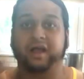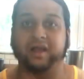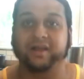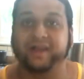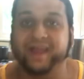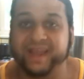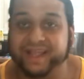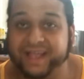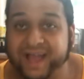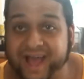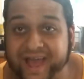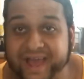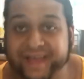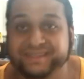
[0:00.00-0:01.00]
All right,
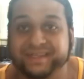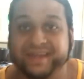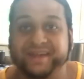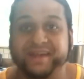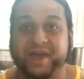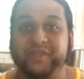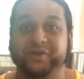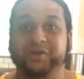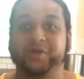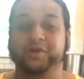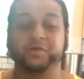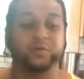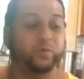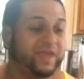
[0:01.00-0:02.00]
guys, another
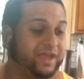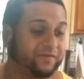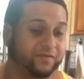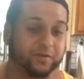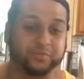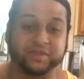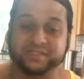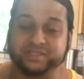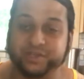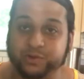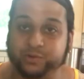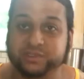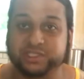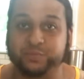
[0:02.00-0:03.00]
good week from this
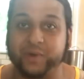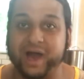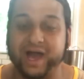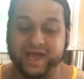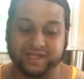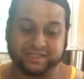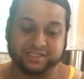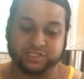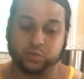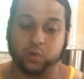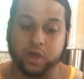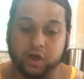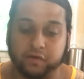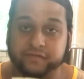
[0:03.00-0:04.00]
new spot.
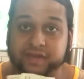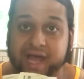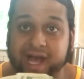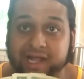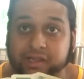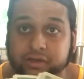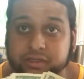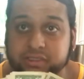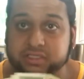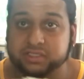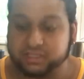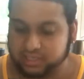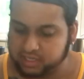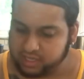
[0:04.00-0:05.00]

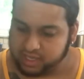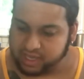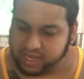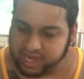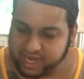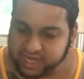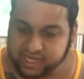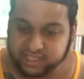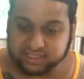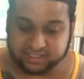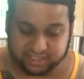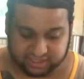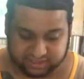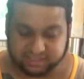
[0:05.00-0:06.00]

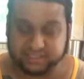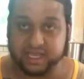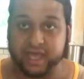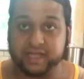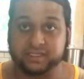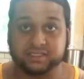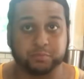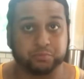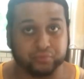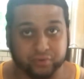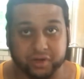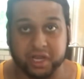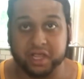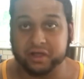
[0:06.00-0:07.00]
$12.86,
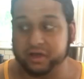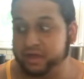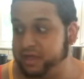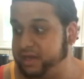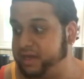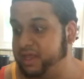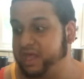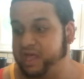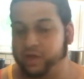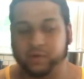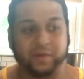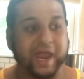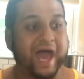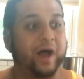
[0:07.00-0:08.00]
pretty good.
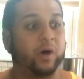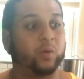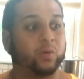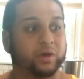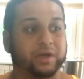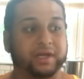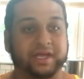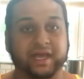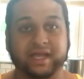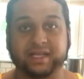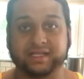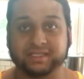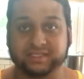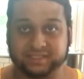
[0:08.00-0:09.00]
Now we're gonna
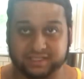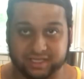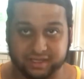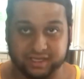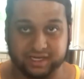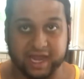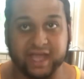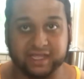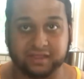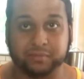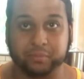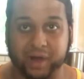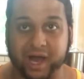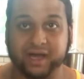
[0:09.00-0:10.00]
get to the
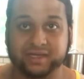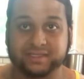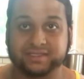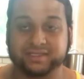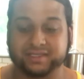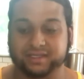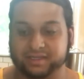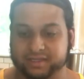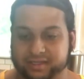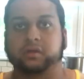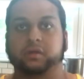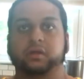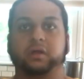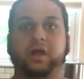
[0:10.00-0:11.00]
9th box.
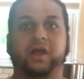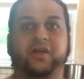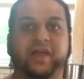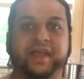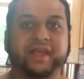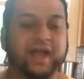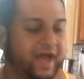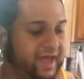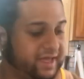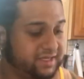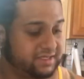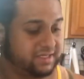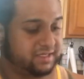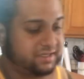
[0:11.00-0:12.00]
All right,
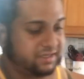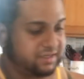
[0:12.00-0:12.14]
guys,